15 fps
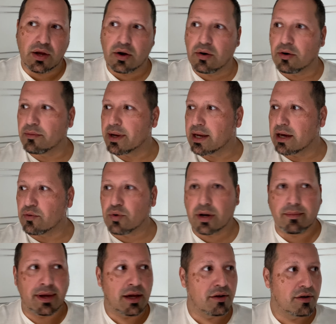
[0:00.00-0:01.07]
Oh, oh my God, what
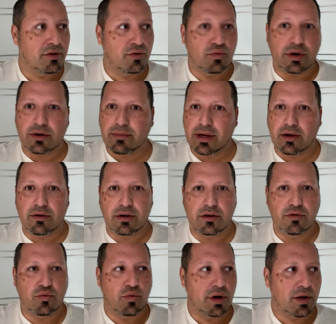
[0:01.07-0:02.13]
am I going to do? What am I going
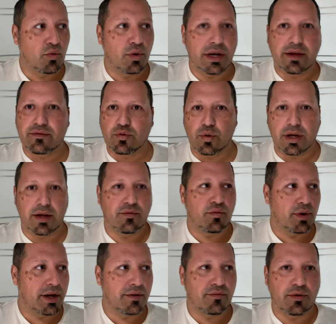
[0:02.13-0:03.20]
to do? What, what if, what if,
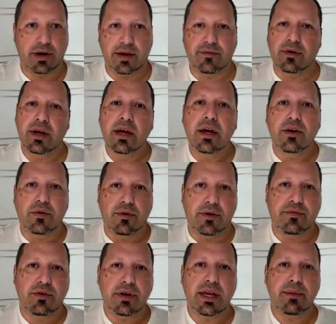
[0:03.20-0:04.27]
what if, what if? Well,
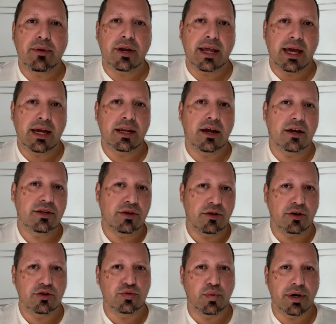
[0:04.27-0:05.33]
if you keep on hanging on to
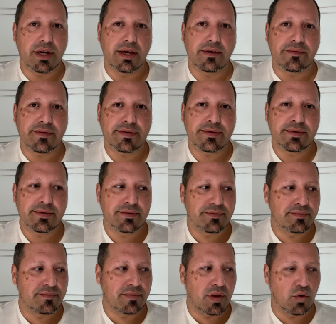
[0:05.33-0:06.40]
those what ifs,
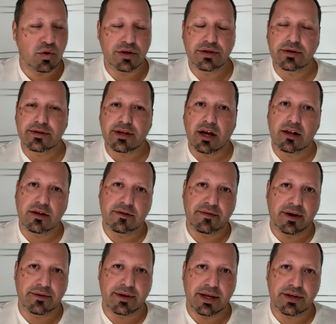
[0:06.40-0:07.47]
where's your solid
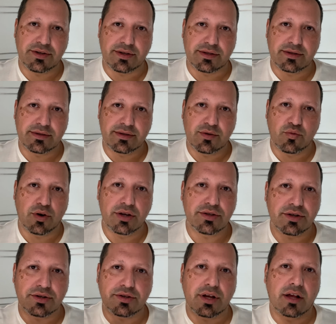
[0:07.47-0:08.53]
foundations? Where's
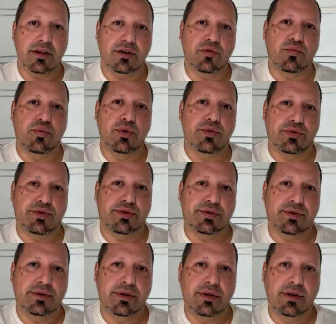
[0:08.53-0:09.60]
your solid
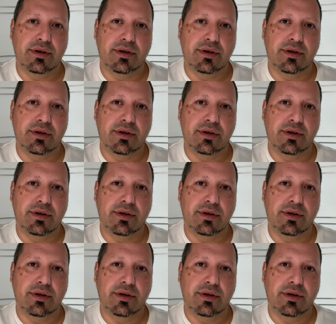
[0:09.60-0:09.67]
roots?